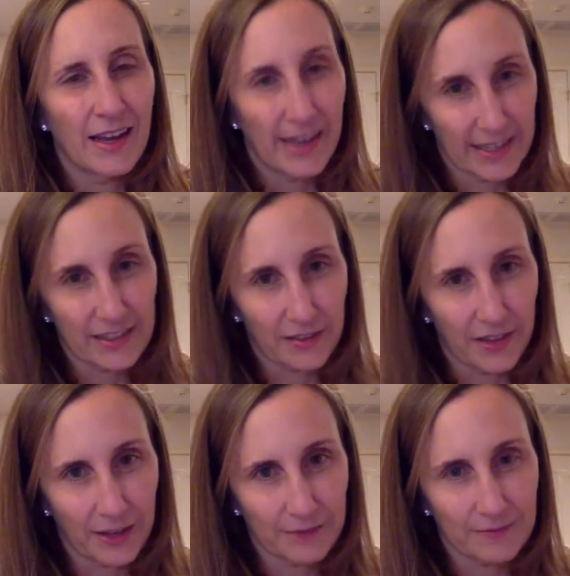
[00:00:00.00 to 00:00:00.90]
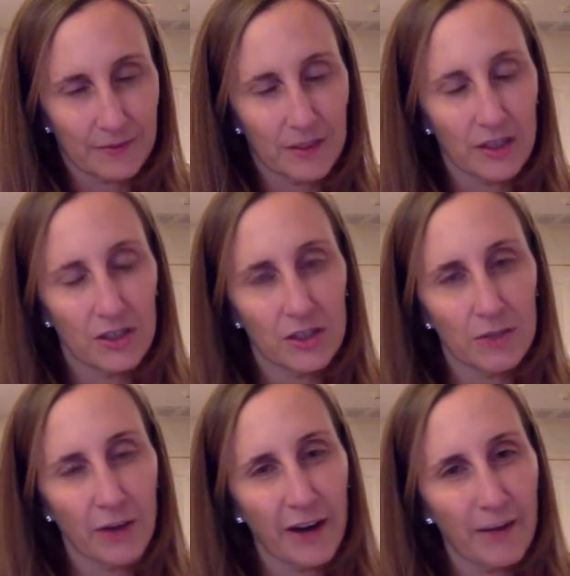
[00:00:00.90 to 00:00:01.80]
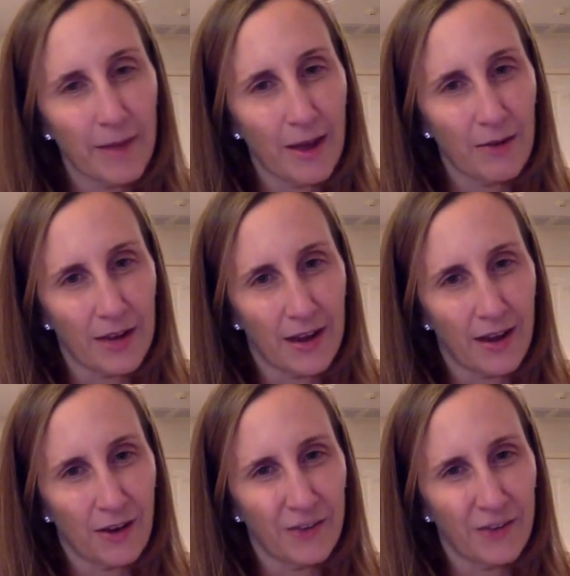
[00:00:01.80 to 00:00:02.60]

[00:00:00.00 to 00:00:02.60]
It's a thing. So right about now,